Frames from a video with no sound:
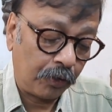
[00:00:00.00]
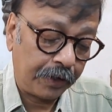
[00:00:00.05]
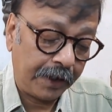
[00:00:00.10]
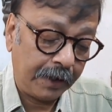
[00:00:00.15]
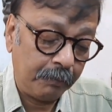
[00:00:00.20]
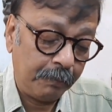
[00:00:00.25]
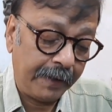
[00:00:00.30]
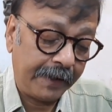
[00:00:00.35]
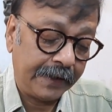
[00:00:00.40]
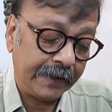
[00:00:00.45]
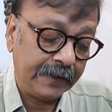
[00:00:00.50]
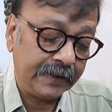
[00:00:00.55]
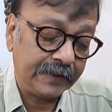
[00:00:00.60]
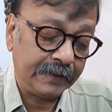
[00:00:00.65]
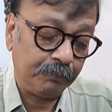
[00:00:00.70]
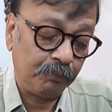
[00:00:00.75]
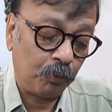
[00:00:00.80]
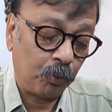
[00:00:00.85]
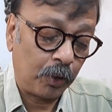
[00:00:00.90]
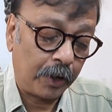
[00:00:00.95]
locking
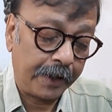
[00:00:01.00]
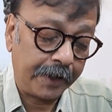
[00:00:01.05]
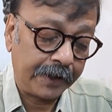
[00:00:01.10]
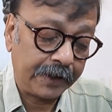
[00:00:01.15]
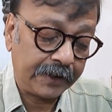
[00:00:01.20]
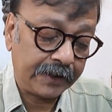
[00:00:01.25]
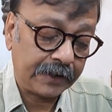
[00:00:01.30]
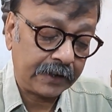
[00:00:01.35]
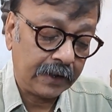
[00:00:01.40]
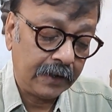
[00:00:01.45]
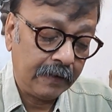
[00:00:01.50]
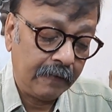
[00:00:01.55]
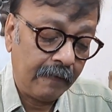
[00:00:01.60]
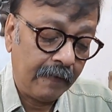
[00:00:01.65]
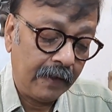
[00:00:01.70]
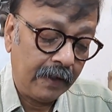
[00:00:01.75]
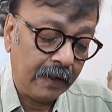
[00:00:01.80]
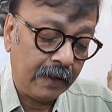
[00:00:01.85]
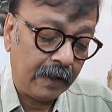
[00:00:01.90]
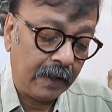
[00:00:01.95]
mechanism works.
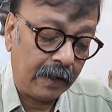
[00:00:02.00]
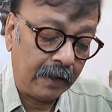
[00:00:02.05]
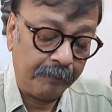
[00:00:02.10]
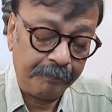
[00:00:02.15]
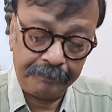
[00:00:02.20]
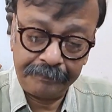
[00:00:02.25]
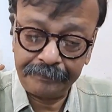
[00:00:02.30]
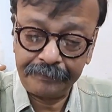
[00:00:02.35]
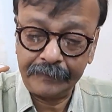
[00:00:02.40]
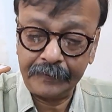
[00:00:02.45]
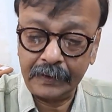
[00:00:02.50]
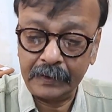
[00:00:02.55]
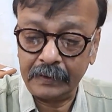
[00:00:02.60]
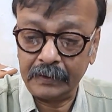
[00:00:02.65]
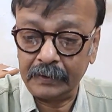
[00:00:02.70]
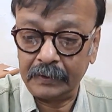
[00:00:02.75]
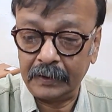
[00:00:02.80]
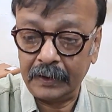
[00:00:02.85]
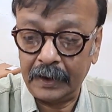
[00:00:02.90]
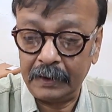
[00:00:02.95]
Uh,
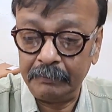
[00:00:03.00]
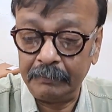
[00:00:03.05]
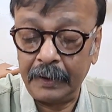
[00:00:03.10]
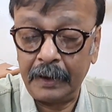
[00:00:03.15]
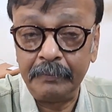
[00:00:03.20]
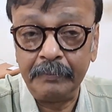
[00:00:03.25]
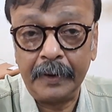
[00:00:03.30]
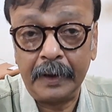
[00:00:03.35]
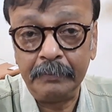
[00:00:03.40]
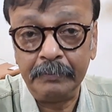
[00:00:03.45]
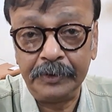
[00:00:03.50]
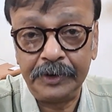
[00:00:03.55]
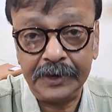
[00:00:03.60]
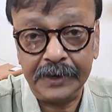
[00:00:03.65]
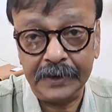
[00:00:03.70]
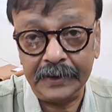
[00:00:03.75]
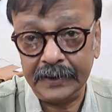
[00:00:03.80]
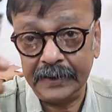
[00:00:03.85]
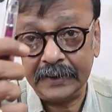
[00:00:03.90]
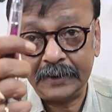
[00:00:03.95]
I'm, I'm, I'm
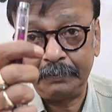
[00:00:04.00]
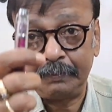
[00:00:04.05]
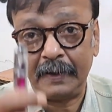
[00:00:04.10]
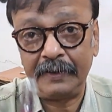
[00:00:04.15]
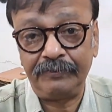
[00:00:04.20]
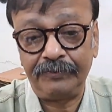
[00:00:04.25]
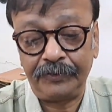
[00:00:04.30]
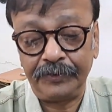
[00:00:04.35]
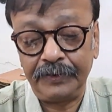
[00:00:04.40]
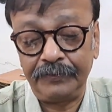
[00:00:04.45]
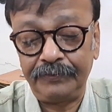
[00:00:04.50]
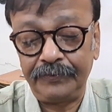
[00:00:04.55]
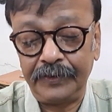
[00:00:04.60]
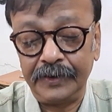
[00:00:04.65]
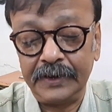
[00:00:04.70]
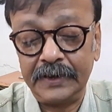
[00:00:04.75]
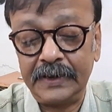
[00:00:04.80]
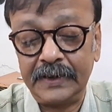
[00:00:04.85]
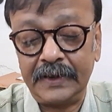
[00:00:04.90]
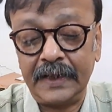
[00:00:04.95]
seeing this pen for the
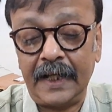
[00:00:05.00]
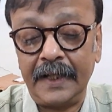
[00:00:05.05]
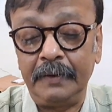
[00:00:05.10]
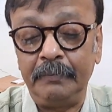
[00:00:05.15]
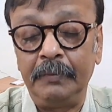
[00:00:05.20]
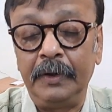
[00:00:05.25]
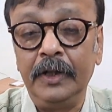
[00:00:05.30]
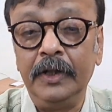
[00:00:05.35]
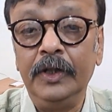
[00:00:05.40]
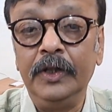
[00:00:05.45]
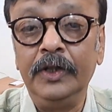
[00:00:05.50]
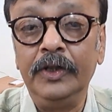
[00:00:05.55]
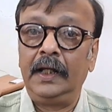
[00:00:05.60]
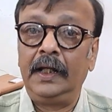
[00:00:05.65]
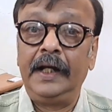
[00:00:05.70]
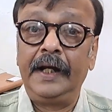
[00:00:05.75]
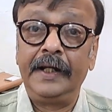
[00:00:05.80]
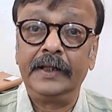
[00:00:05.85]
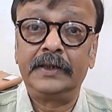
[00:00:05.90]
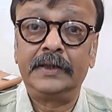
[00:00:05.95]
first time.
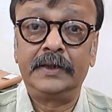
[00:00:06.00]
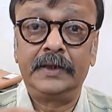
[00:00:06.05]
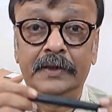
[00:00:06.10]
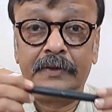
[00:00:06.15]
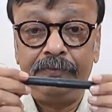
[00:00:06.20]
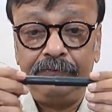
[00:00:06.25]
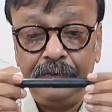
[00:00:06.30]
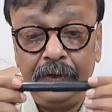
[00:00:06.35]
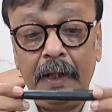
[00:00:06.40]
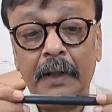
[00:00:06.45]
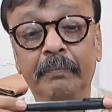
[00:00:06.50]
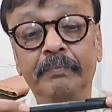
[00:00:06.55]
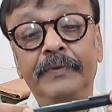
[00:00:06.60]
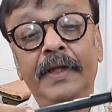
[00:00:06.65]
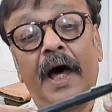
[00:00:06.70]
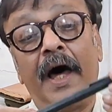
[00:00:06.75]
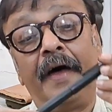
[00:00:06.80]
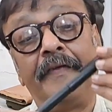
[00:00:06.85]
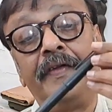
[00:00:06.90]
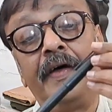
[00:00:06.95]
Uh, let us fill
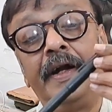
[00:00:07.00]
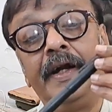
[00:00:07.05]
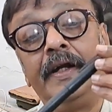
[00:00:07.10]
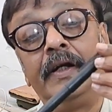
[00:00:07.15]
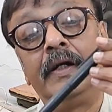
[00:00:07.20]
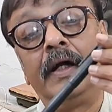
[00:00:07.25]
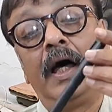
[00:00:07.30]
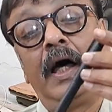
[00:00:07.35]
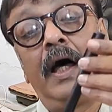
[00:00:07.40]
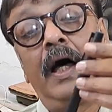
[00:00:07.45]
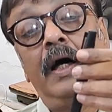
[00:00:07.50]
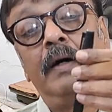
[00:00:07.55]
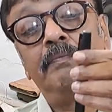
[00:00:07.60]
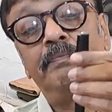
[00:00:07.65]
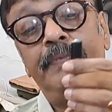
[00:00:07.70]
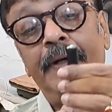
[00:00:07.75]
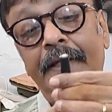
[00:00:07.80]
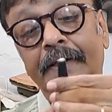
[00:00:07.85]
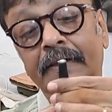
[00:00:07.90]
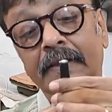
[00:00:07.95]
up the other uh,
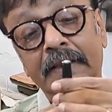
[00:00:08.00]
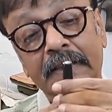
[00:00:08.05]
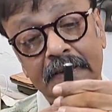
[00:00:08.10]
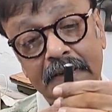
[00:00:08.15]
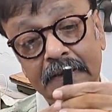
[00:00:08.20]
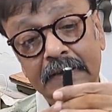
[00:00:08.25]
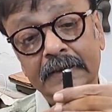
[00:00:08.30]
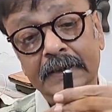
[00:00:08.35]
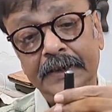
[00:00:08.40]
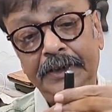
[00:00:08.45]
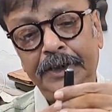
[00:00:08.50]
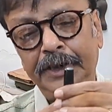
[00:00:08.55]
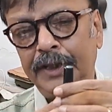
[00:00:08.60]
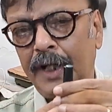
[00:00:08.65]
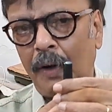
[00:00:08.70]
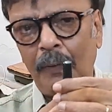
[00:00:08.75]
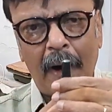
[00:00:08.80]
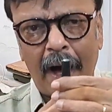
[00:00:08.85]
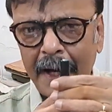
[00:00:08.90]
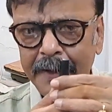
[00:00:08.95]
pen. This is the
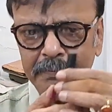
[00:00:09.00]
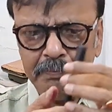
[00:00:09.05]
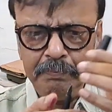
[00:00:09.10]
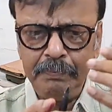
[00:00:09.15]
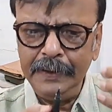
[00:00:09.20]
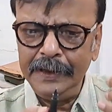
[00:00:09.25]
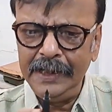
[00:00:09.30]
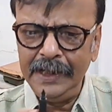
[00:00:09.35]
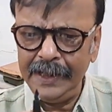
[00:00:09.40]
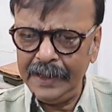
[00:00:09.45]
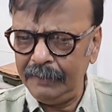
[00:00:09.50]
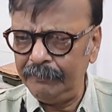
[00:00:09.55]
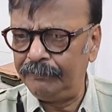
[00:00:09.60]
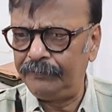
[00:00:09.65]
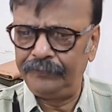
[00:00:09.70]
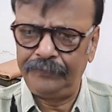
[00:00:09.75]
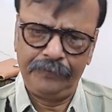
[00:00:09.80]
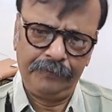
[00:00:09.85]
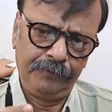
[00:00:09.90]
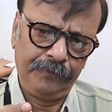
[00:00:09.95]
Jinhao. I
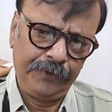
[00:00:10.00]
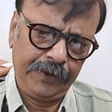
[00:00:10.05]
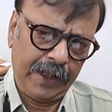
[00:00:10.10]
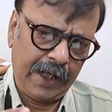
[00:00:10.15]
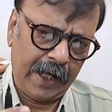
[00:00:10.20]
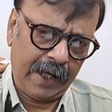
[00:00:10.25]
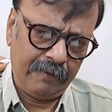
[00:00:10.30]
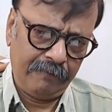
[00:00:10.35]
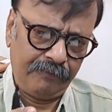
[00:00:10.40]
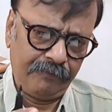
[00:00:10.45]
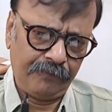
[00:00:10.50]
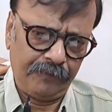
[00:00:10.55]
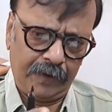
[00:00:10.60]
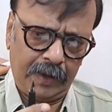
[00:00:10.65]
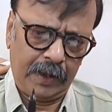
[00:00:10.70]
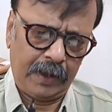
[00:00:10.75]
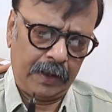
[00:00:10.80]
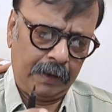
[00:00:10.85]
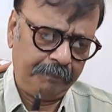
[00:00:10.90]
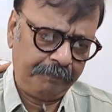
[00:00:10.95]
believe we have
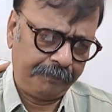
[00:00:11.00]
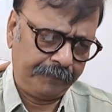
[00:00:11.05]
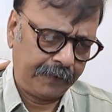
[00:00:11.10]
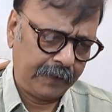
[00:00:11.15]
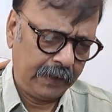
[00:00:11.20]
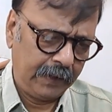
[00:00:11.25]
uh,